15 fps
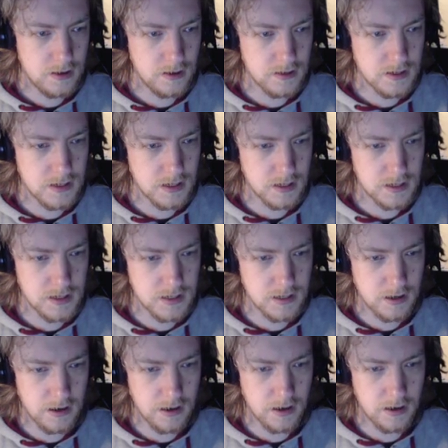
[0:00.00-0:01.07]
Let's see,
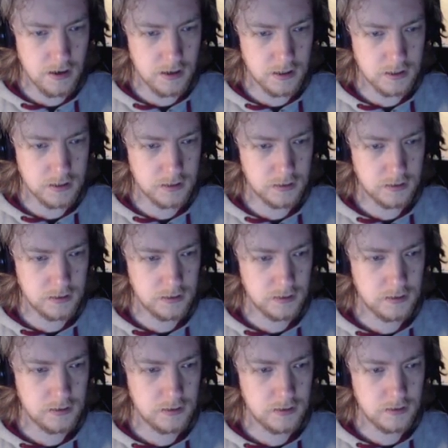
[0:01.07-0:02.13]
Psyduck
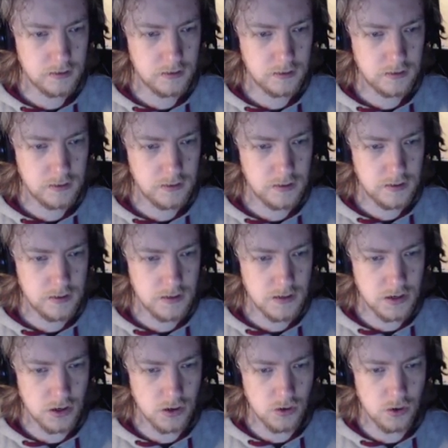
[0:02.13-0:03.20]

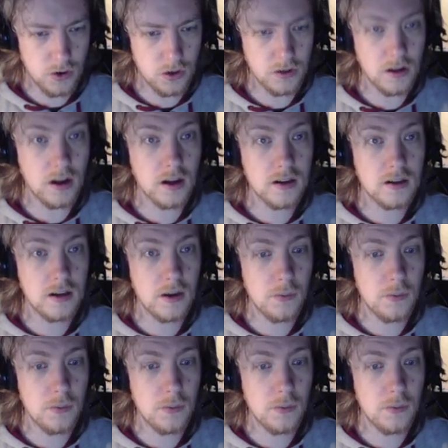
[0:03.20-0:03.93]
to Golduck.